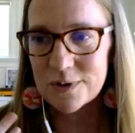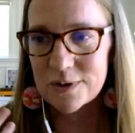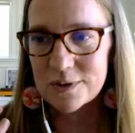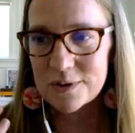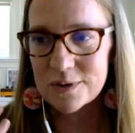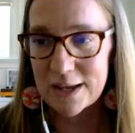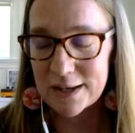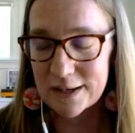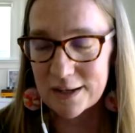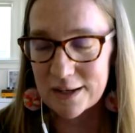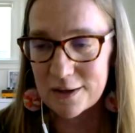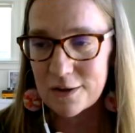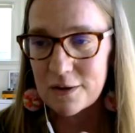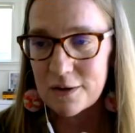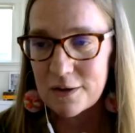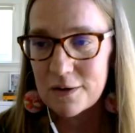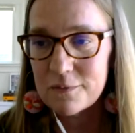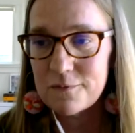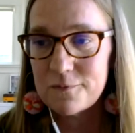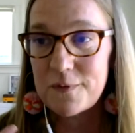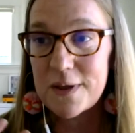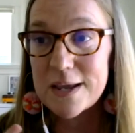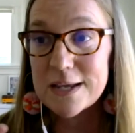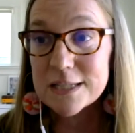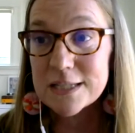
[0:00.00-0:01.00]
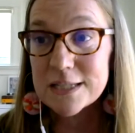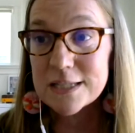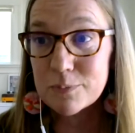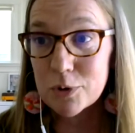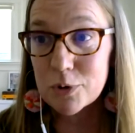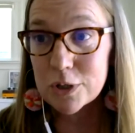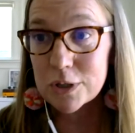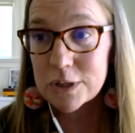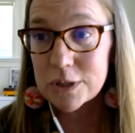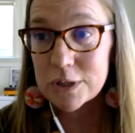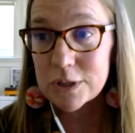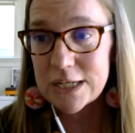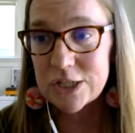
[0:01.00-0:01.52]
like a
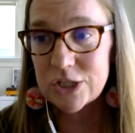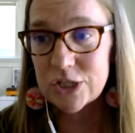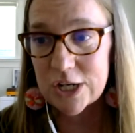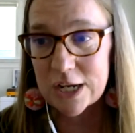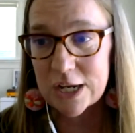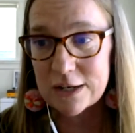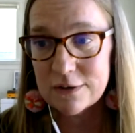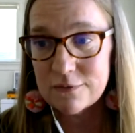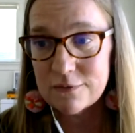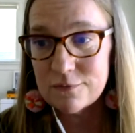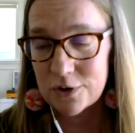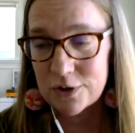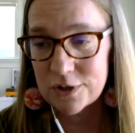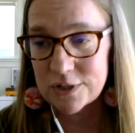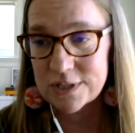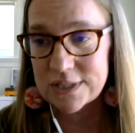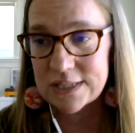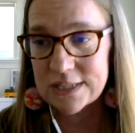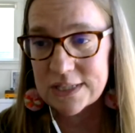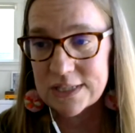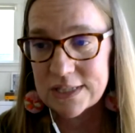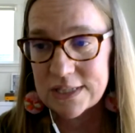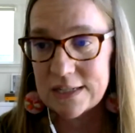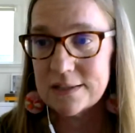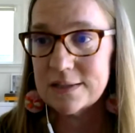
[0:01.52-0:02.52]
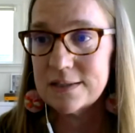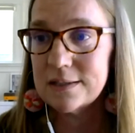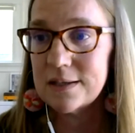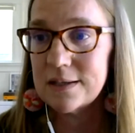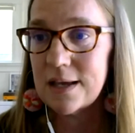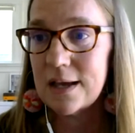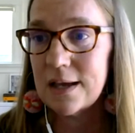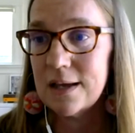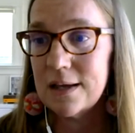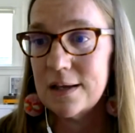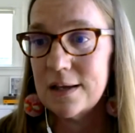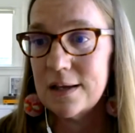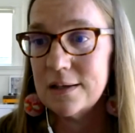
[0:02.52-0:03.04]
Facebook lead gen versus
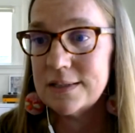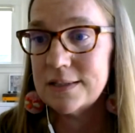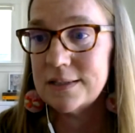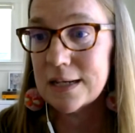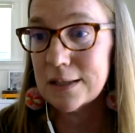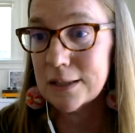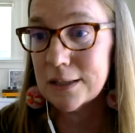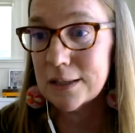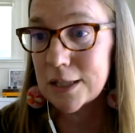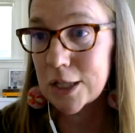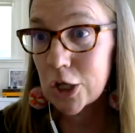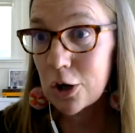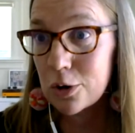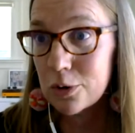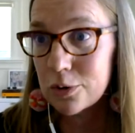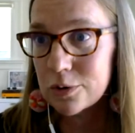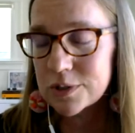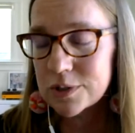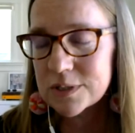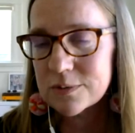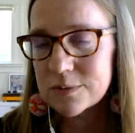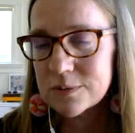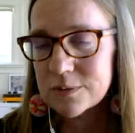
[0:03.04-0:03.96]
a daily post,